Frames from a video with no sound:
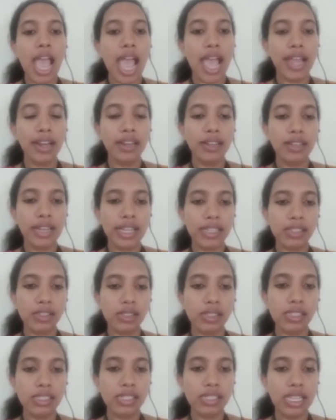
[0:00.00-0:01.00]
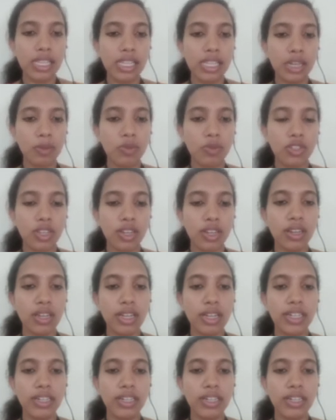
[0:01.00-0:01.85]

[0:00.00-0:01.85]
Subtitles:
And next is decryption.